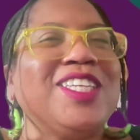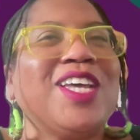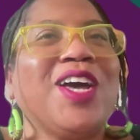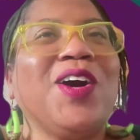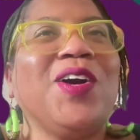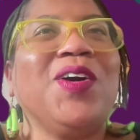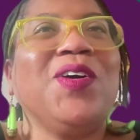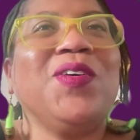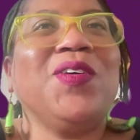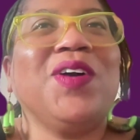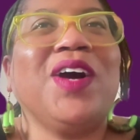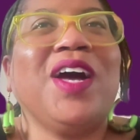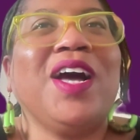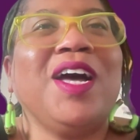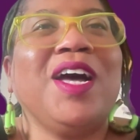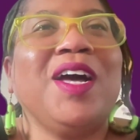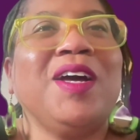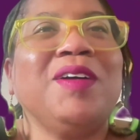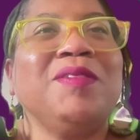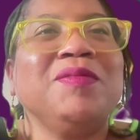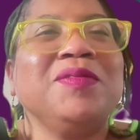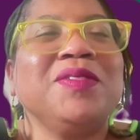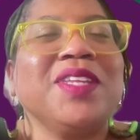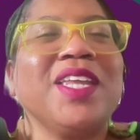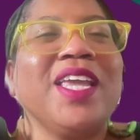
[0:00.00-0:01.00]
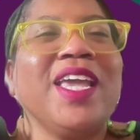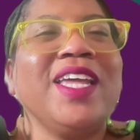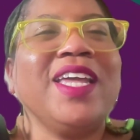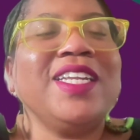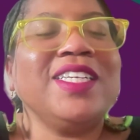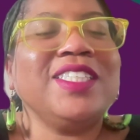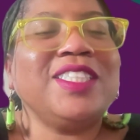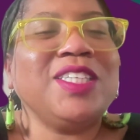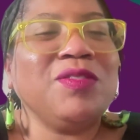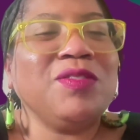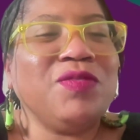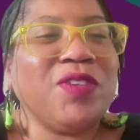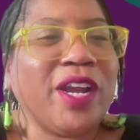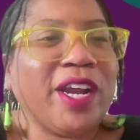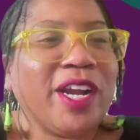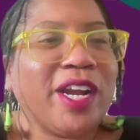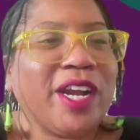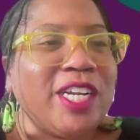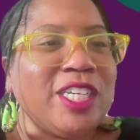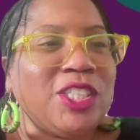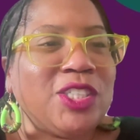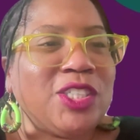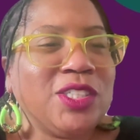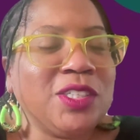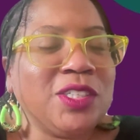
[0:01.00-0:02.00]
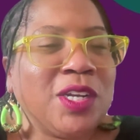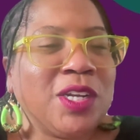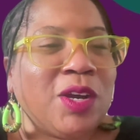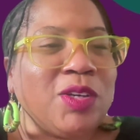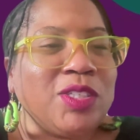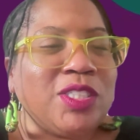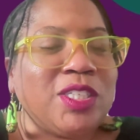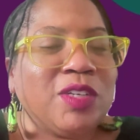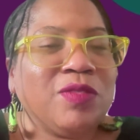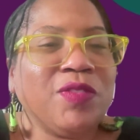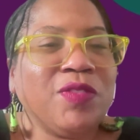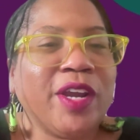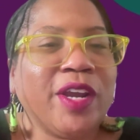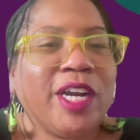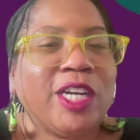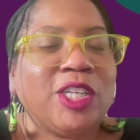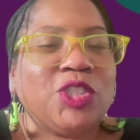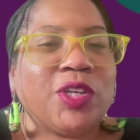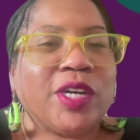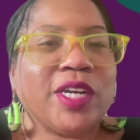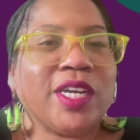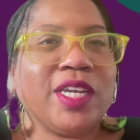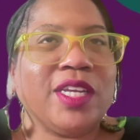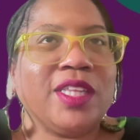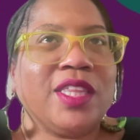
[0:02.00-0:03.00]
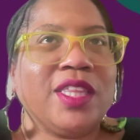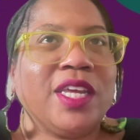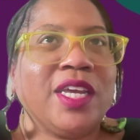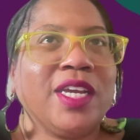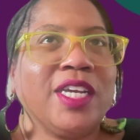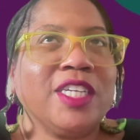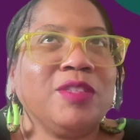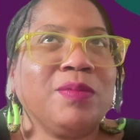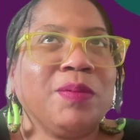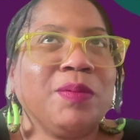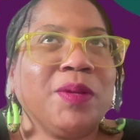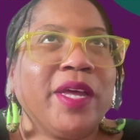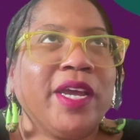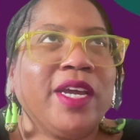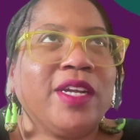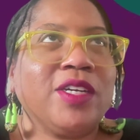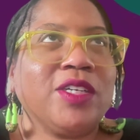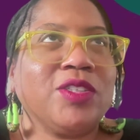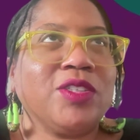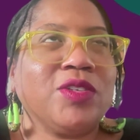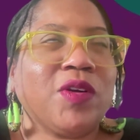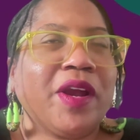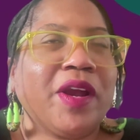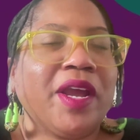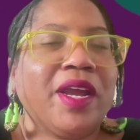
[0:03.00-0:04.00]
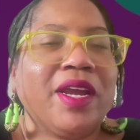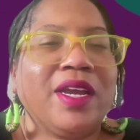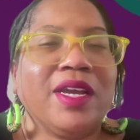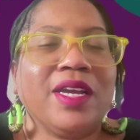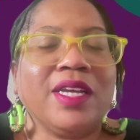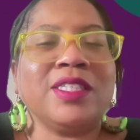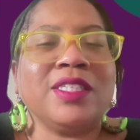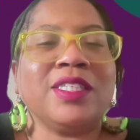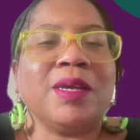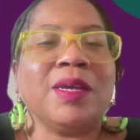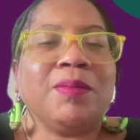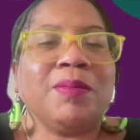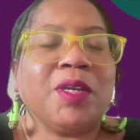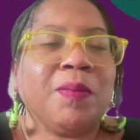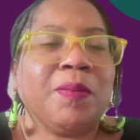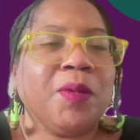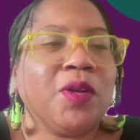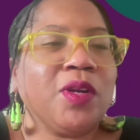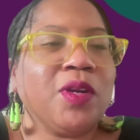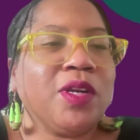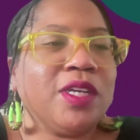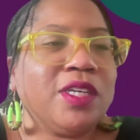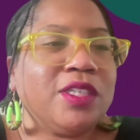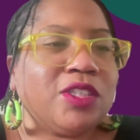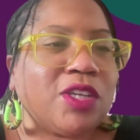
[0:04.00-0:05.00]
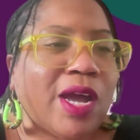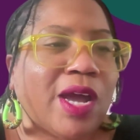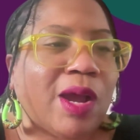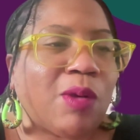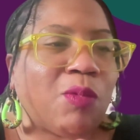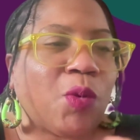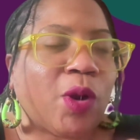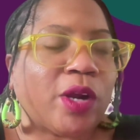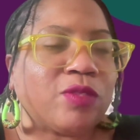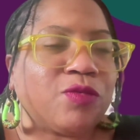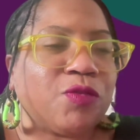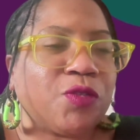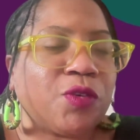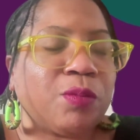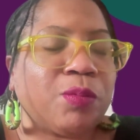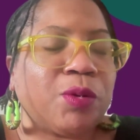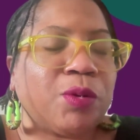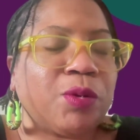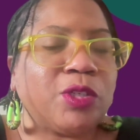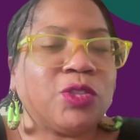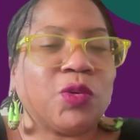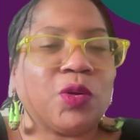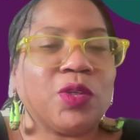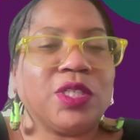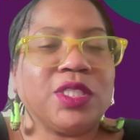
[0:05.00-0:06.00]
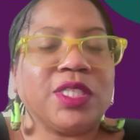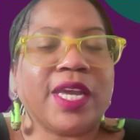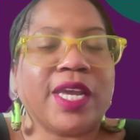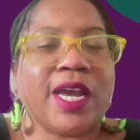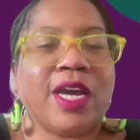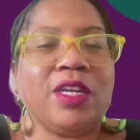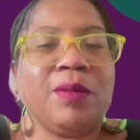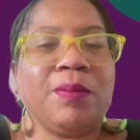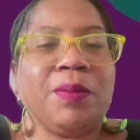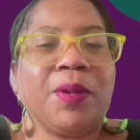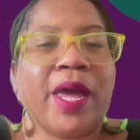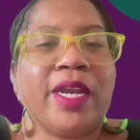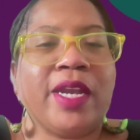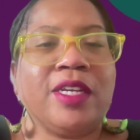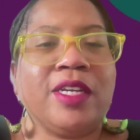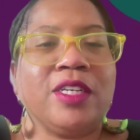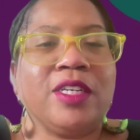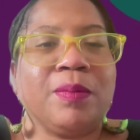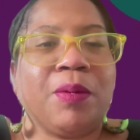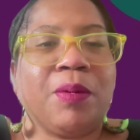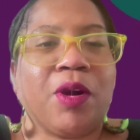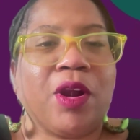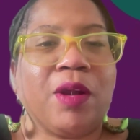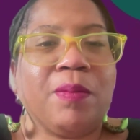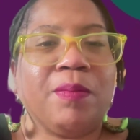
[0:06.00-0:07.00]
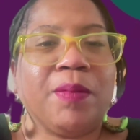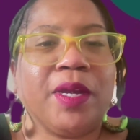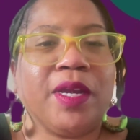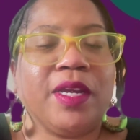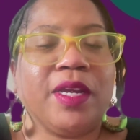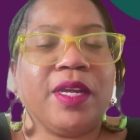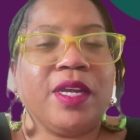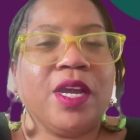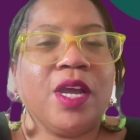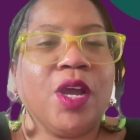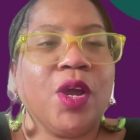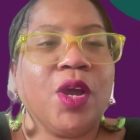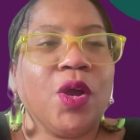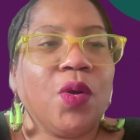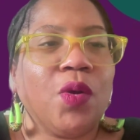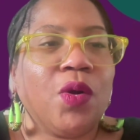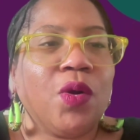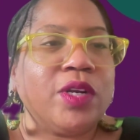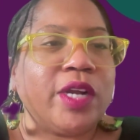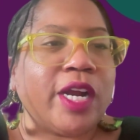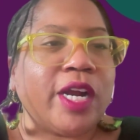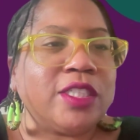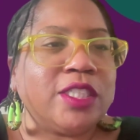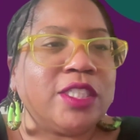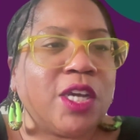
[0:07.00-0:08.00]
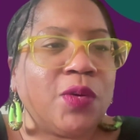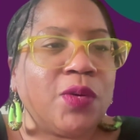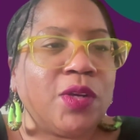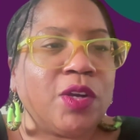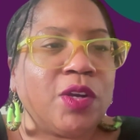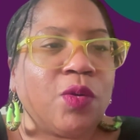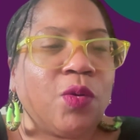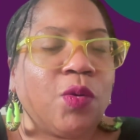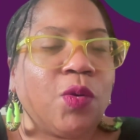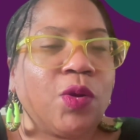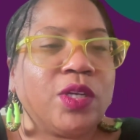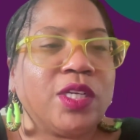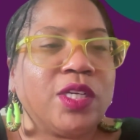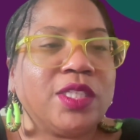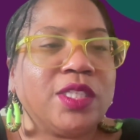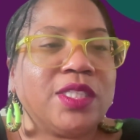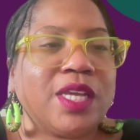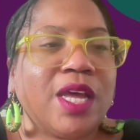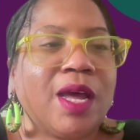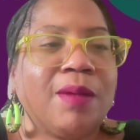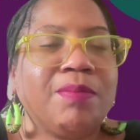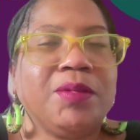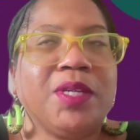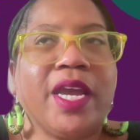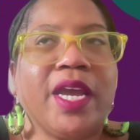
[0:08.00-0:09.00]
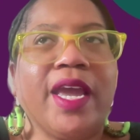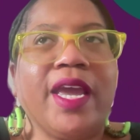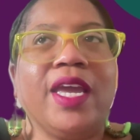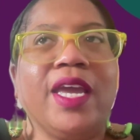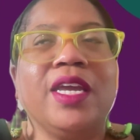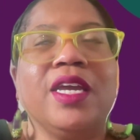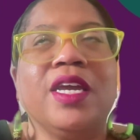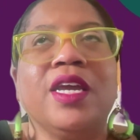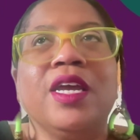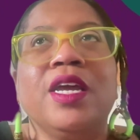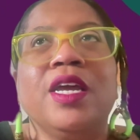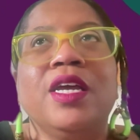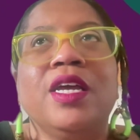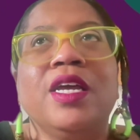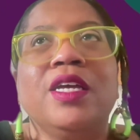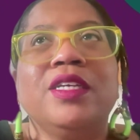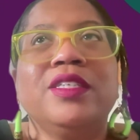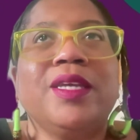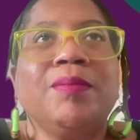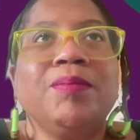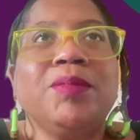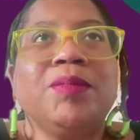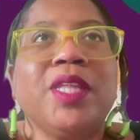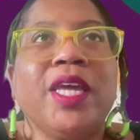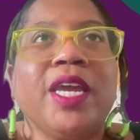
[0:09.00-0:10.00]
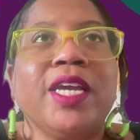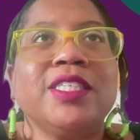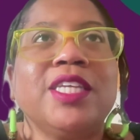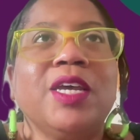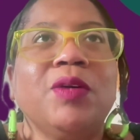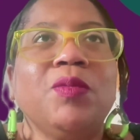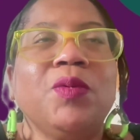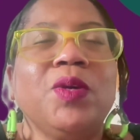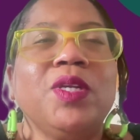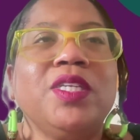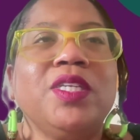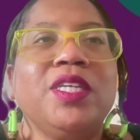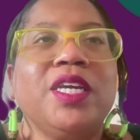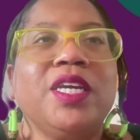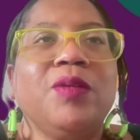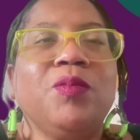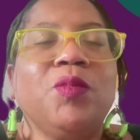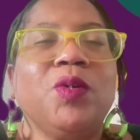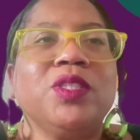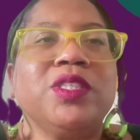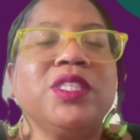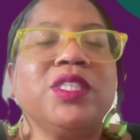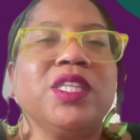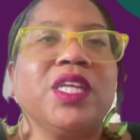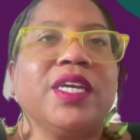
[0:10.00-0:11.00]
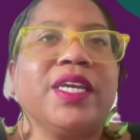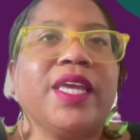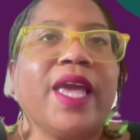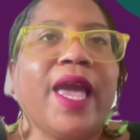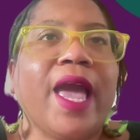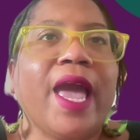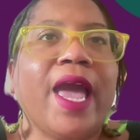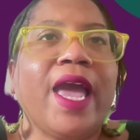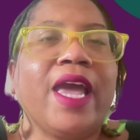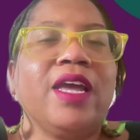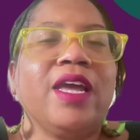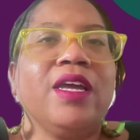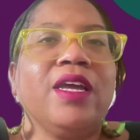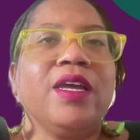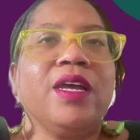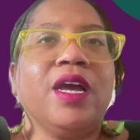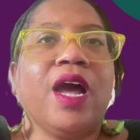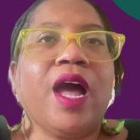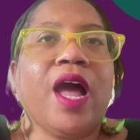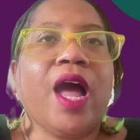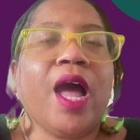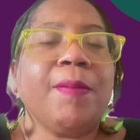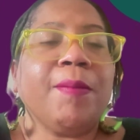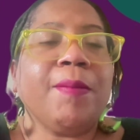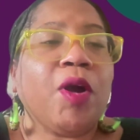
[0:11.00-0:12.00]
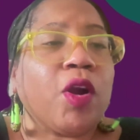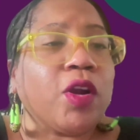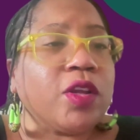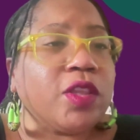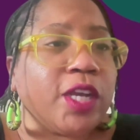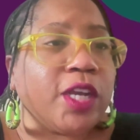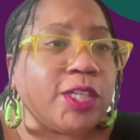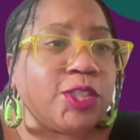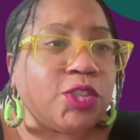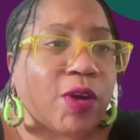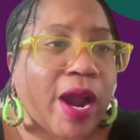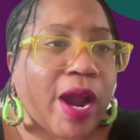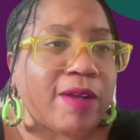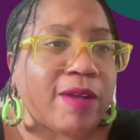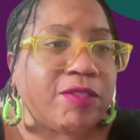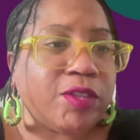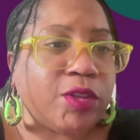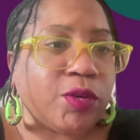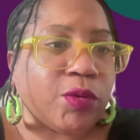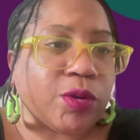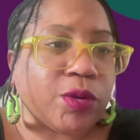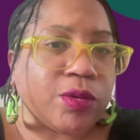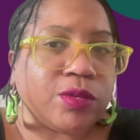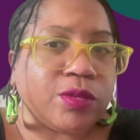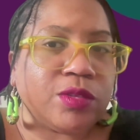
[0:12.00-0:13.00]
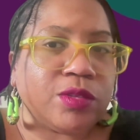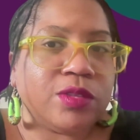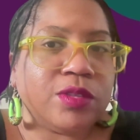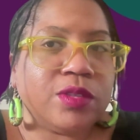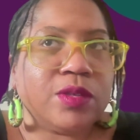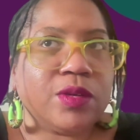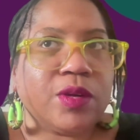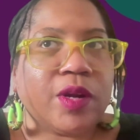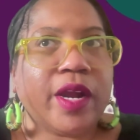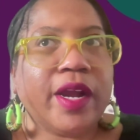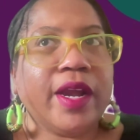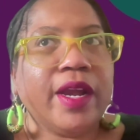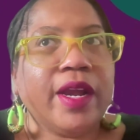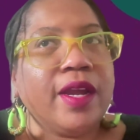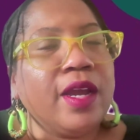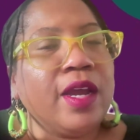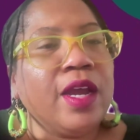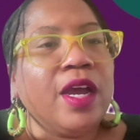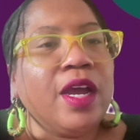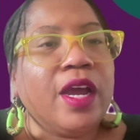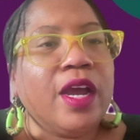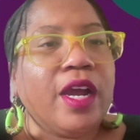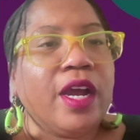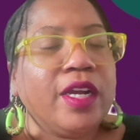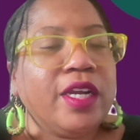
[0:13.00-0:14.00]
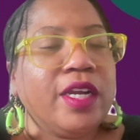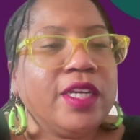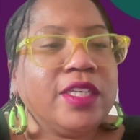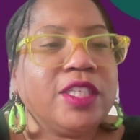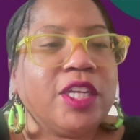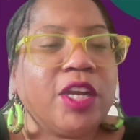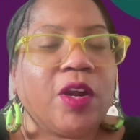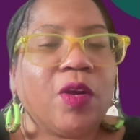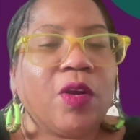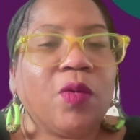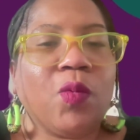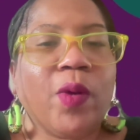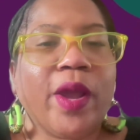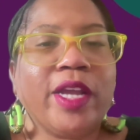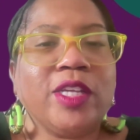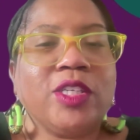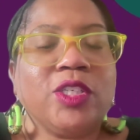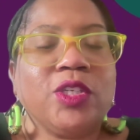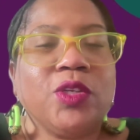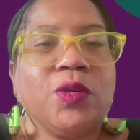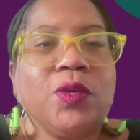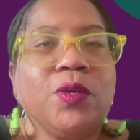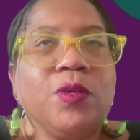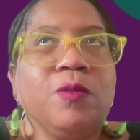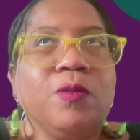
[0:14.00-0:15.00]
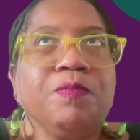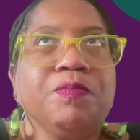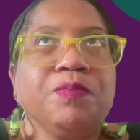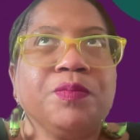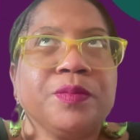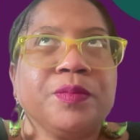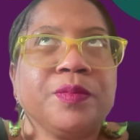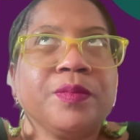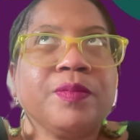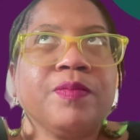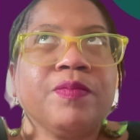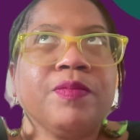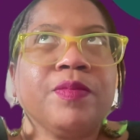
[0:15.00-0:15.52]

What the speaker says: um, it is a very, you know, it's a very tricky thing as planners, right? In some communities, so I worked for Prince George's County Planning Department on our zoning ordinance update. Some things that we did was look at, are there drive-throughs, right? Is there a way to,